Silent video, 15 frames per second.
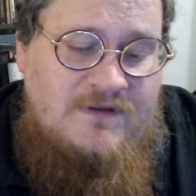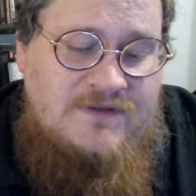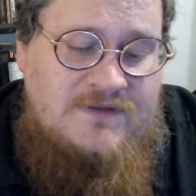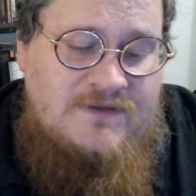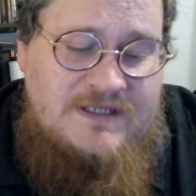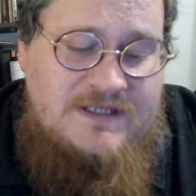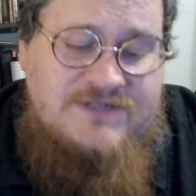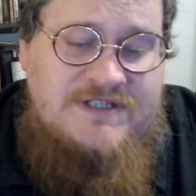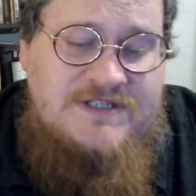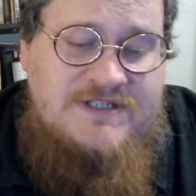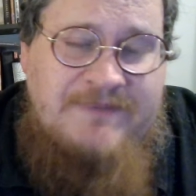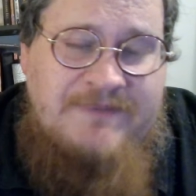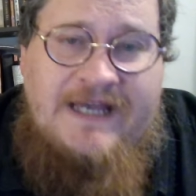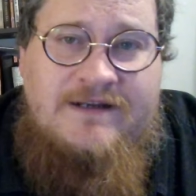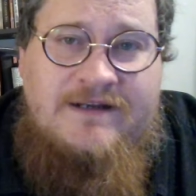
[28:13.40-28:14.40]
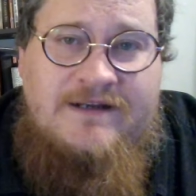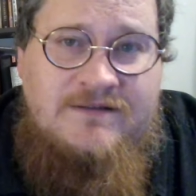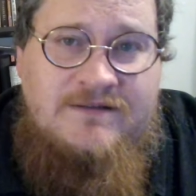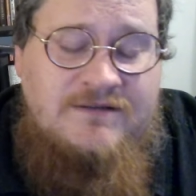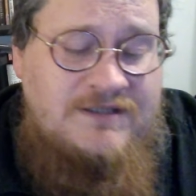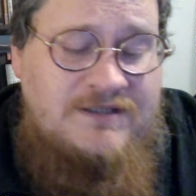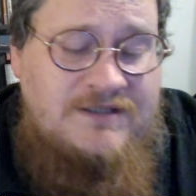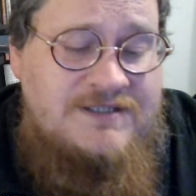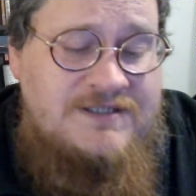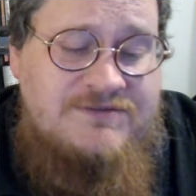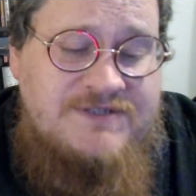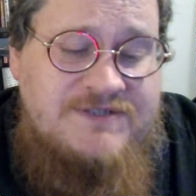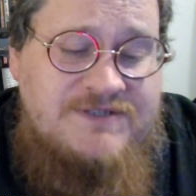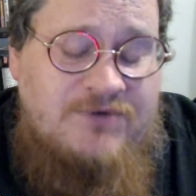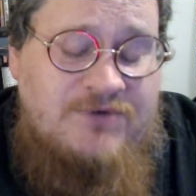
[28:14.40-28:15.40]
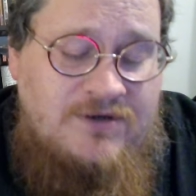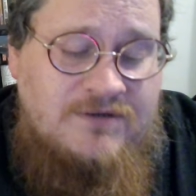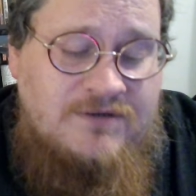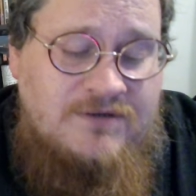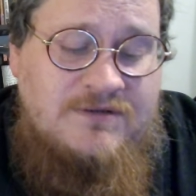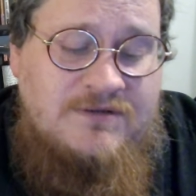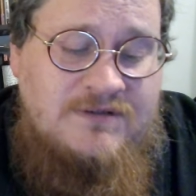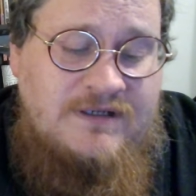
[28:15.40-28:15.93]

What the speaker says: history's bad and the history's wrong,